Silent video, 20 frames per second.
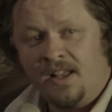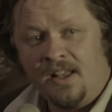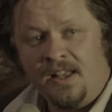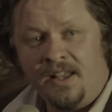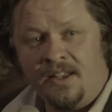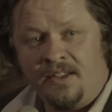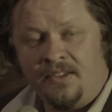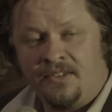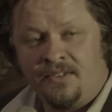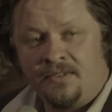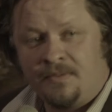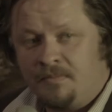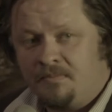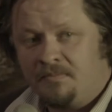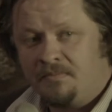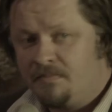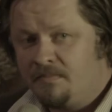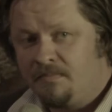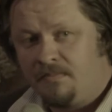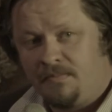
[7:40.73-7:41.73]
is
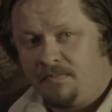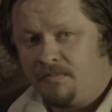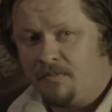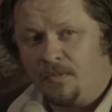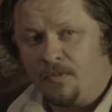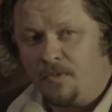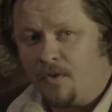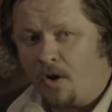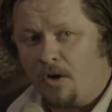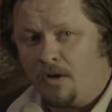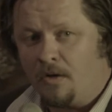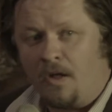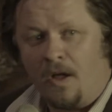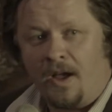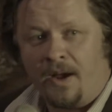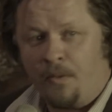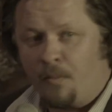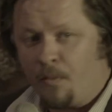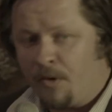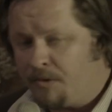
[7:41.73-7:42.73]
not
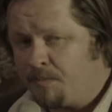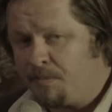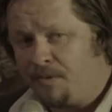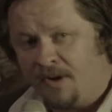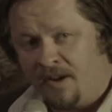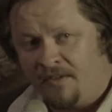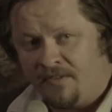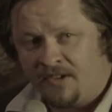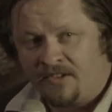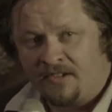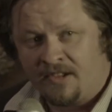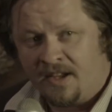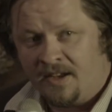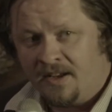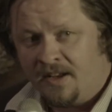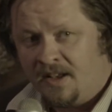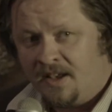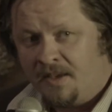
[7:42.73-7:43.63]
like it was previously.